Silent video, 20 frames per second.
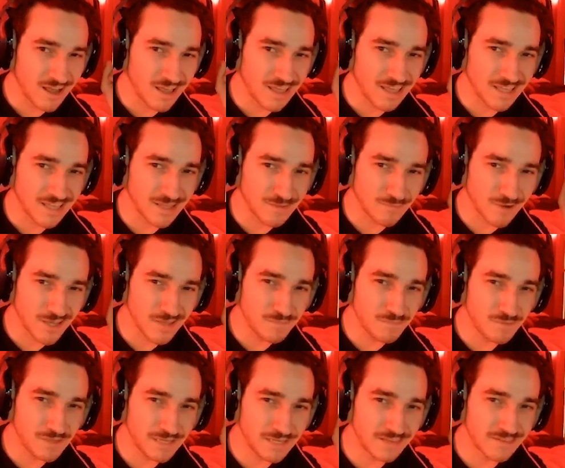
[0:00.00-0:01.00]
He
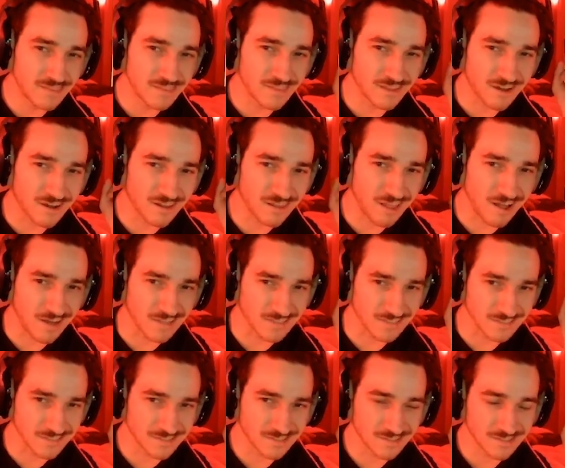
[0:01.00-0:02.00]
might be in the
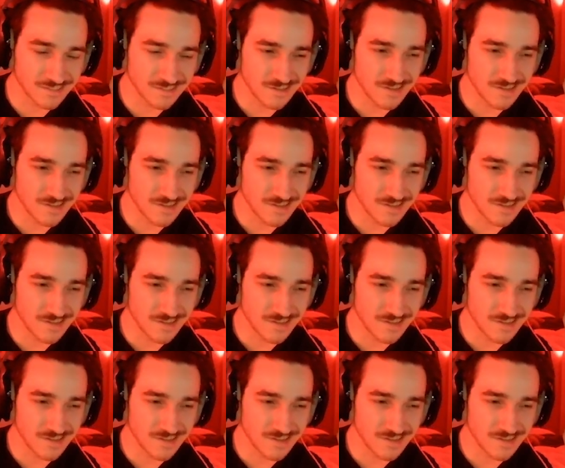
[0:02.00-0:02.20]
closet.